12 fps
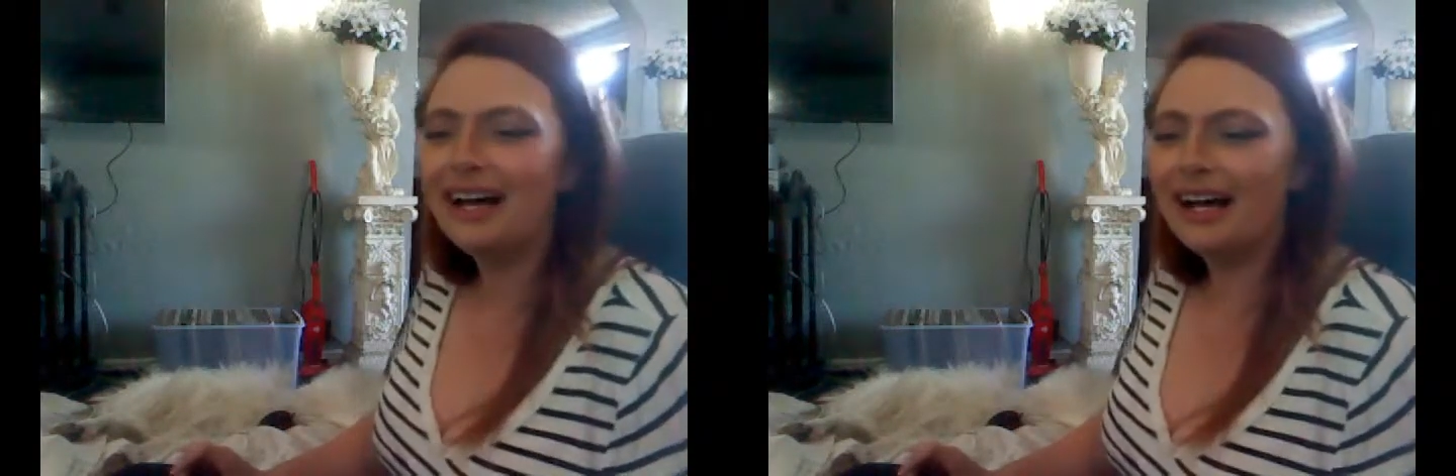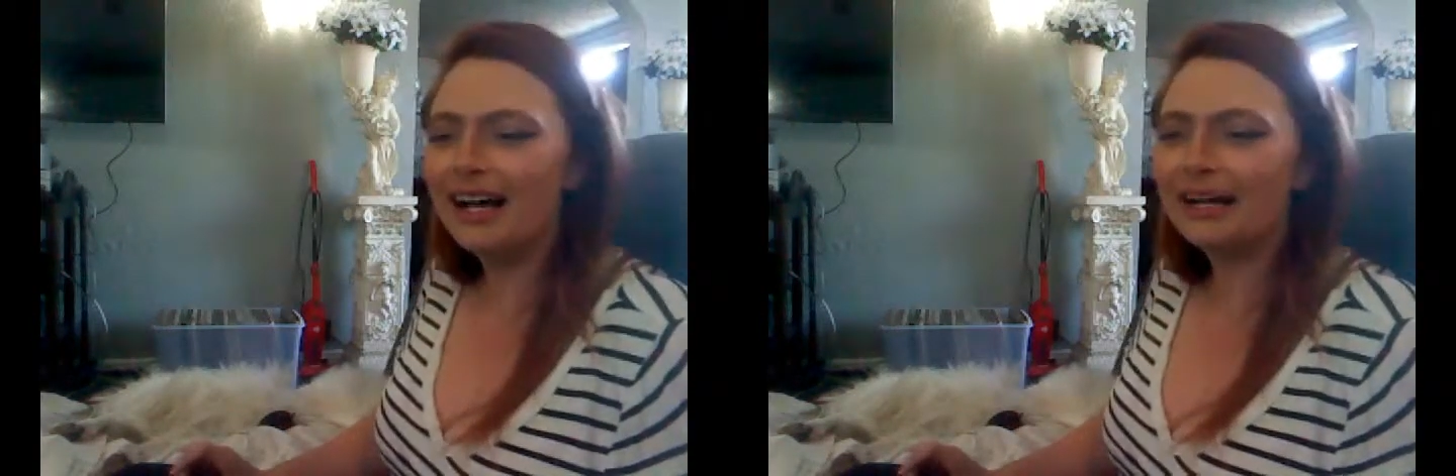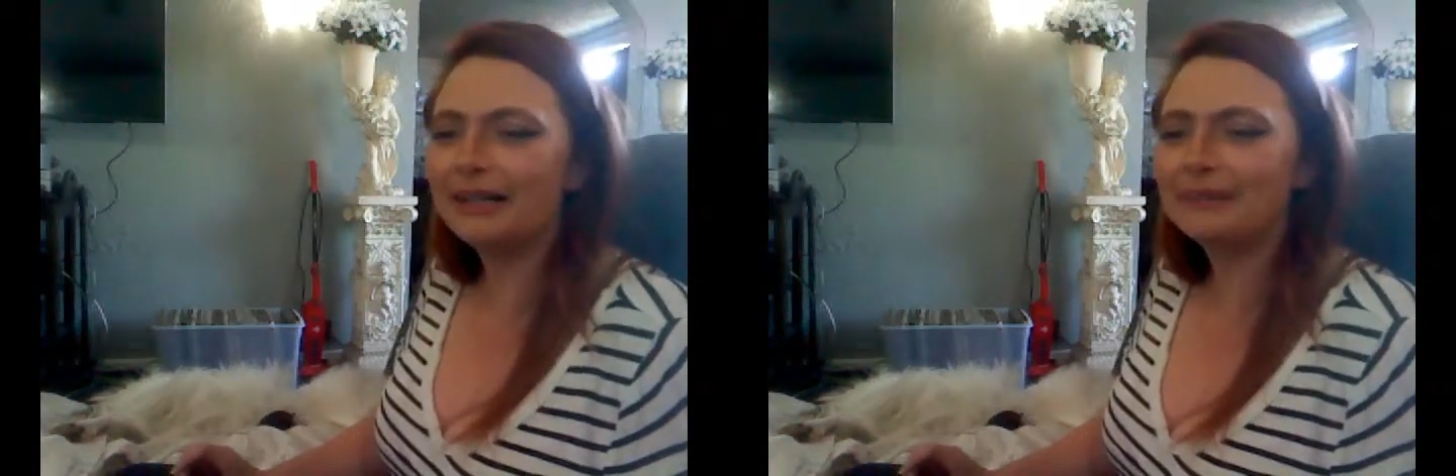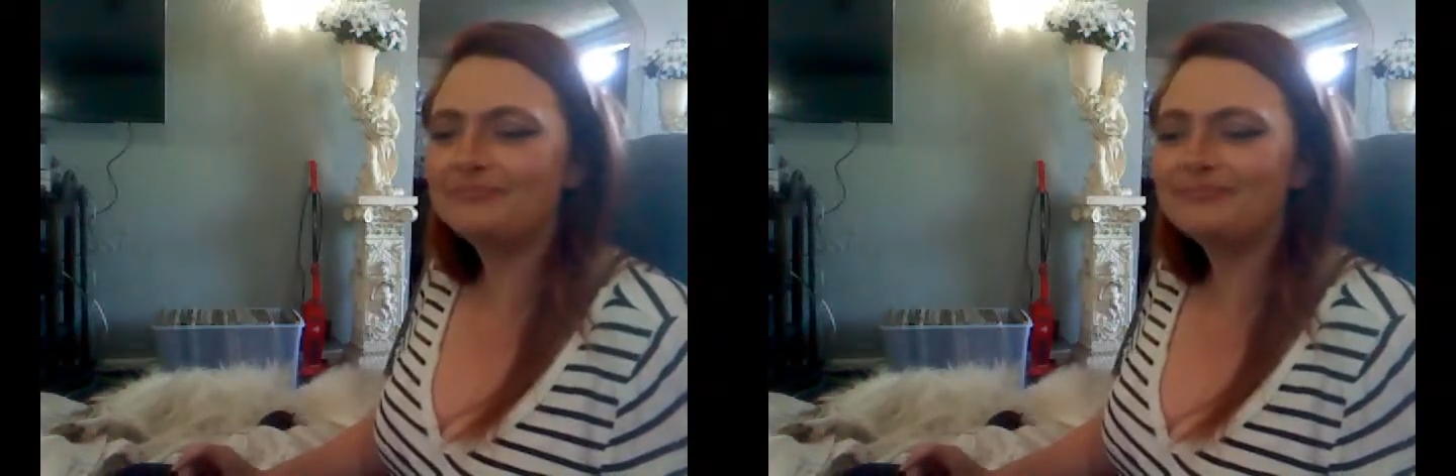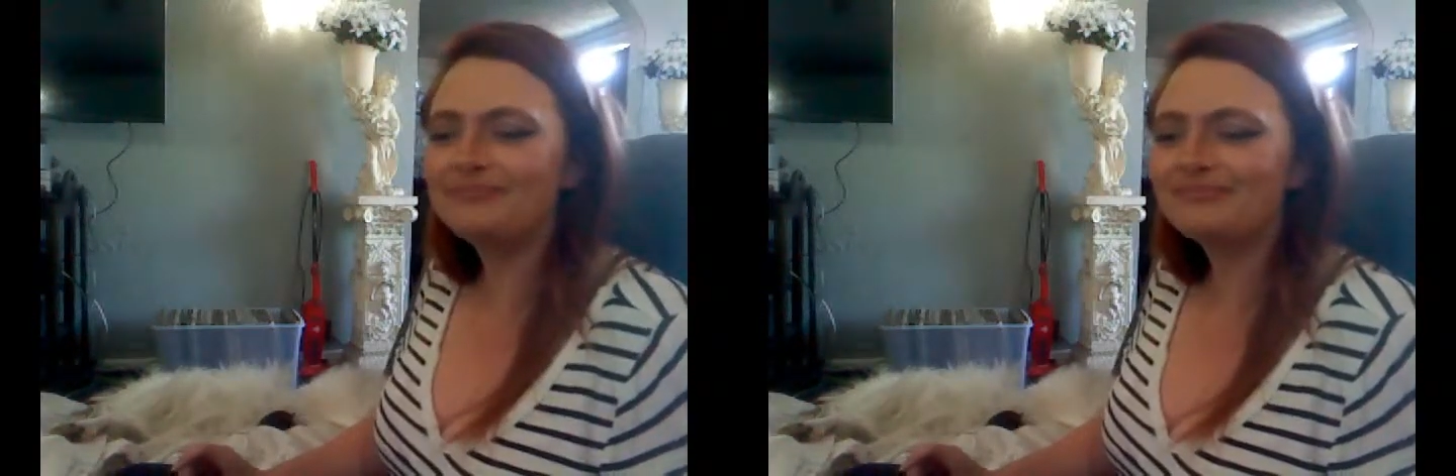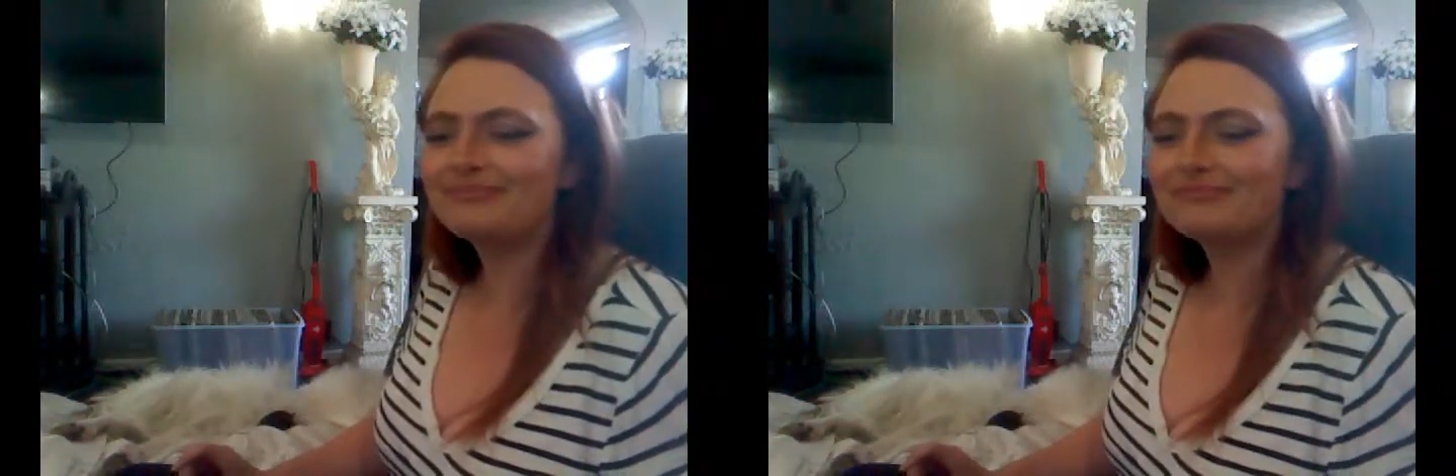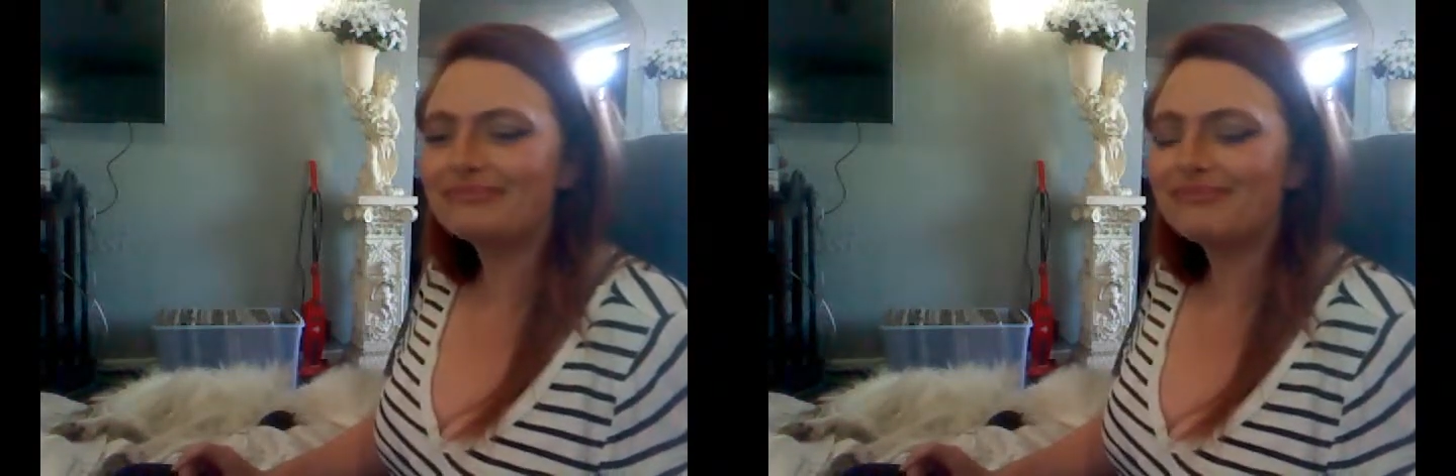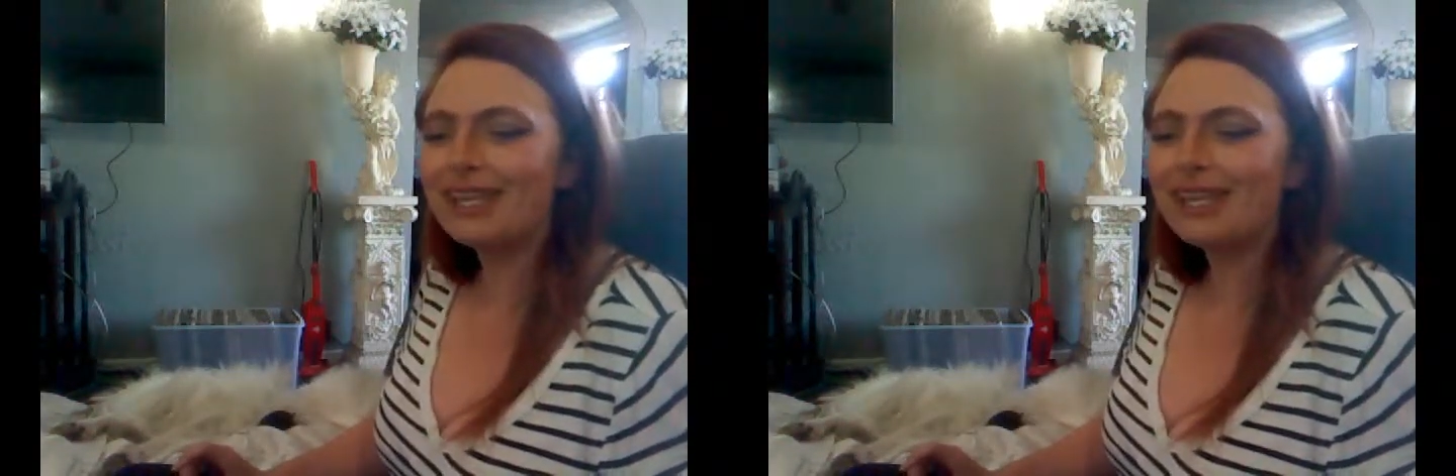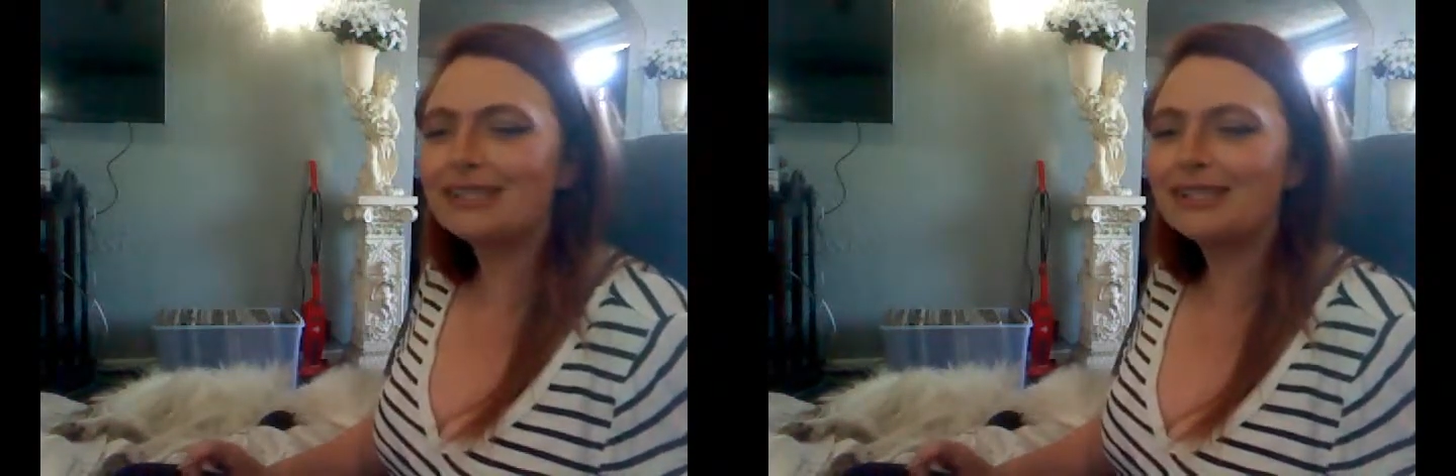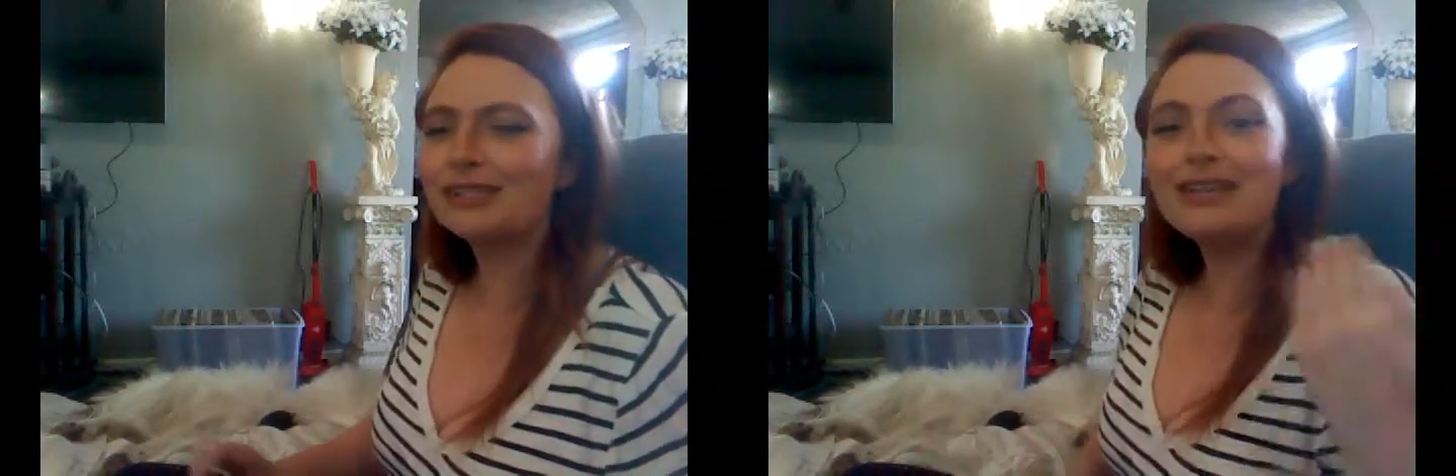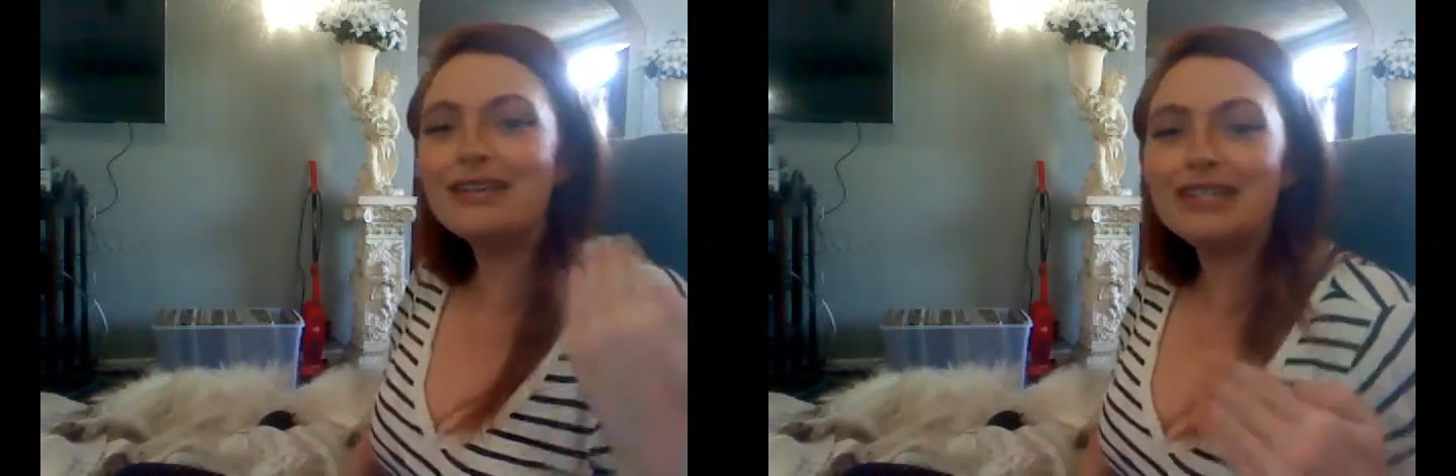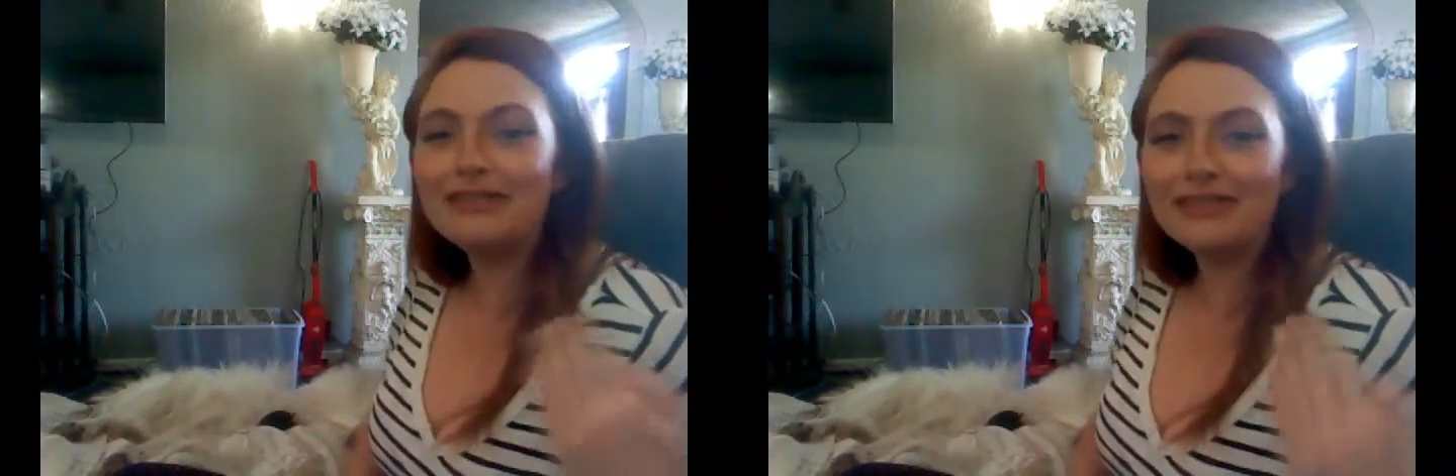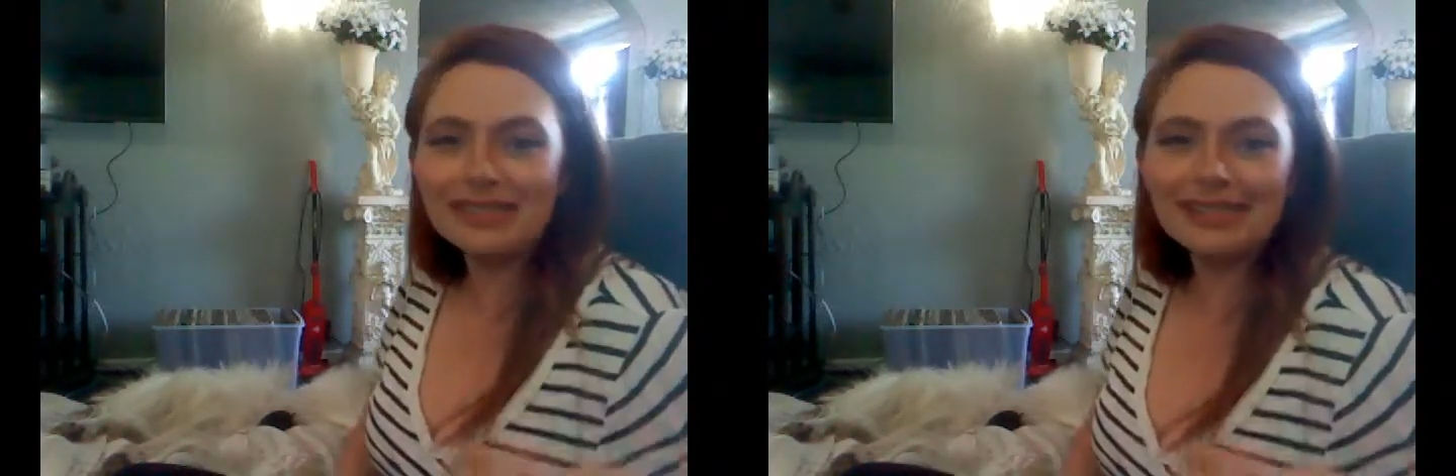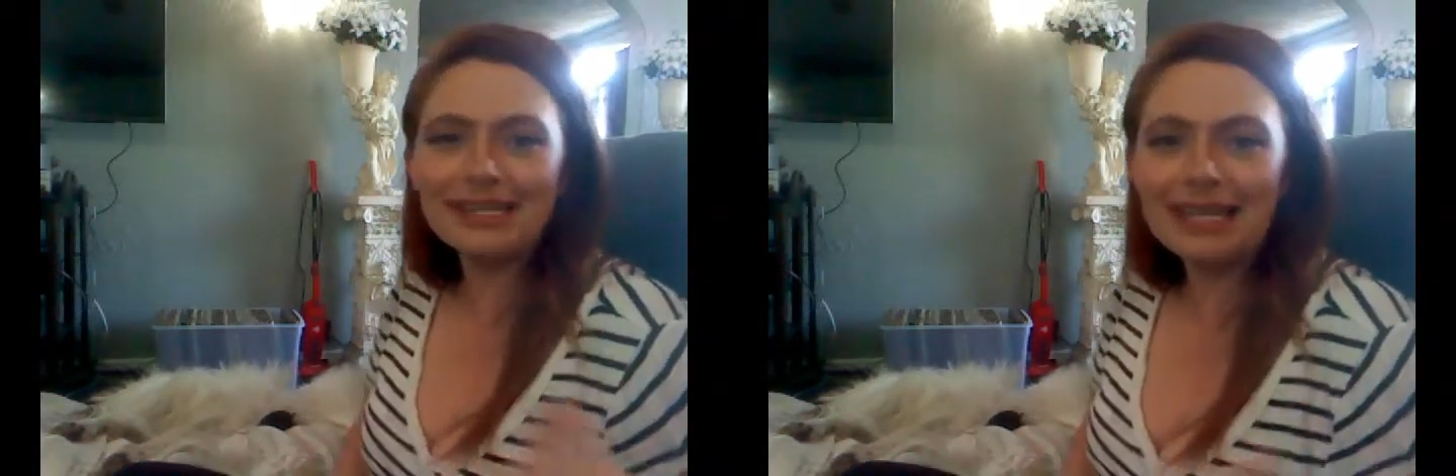So even if it's